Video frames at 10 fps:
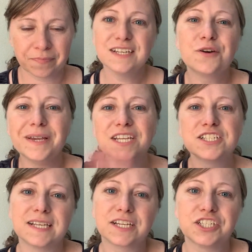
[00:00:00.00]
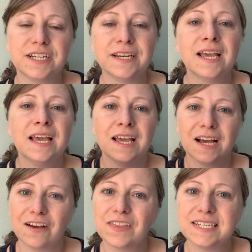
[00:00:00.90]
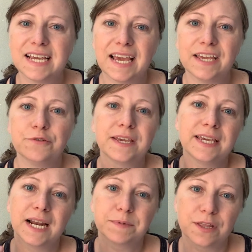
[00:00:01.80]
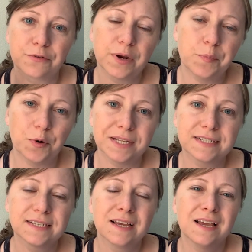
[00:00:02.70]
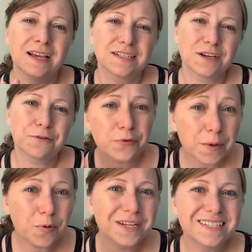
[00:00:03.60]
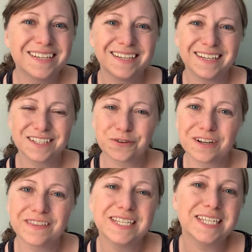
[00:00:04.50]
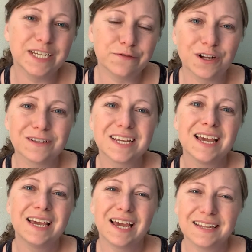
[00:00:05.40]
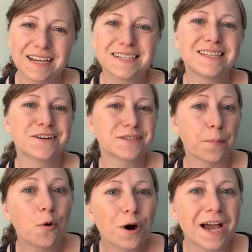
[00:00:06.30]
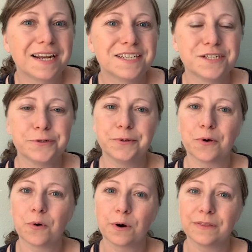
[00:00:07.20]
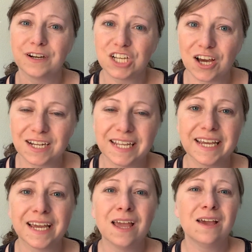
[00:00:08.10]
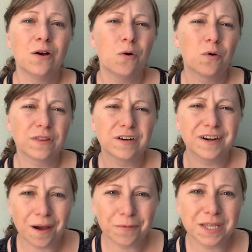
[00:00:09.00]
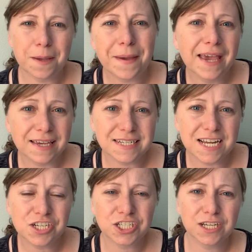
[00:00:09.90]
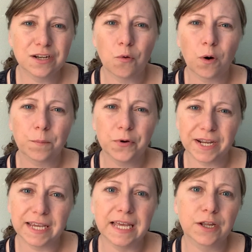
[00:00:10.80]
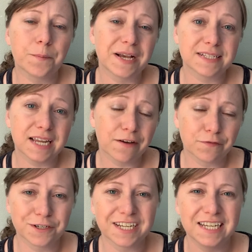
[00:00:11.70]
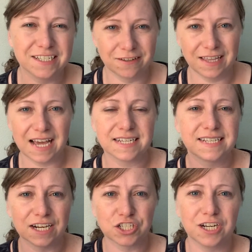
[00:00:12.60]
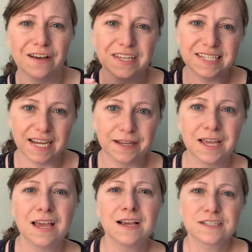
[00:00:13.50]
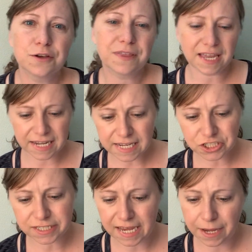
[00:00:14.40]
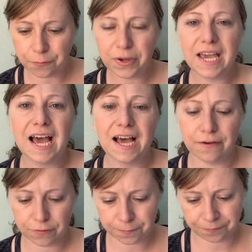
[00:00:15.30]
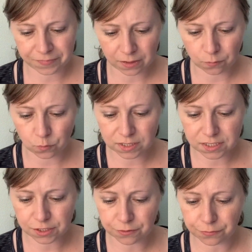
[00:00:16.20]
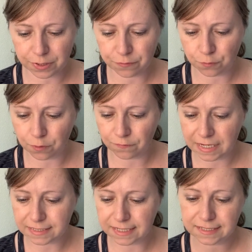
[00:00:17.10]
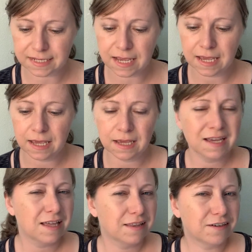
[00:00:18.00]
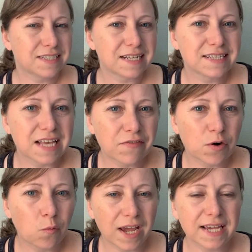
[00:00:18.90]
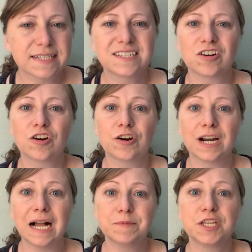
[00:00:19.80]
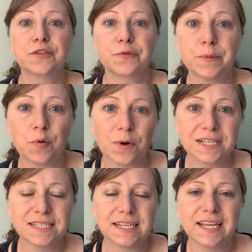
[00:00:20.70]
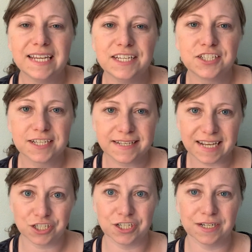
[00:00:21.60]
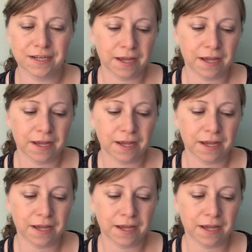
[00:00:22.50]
So each section of the day, you can get up to 3 points. So 3 points is sort of the default unless there's a poor attitude or they're dawdling or they're not really paying attention or putting in their best effort into that section of the day. So then each day we have 1, 2, 3, 4, 5, 6, there's 7 ways to earn up to 3 points in each section.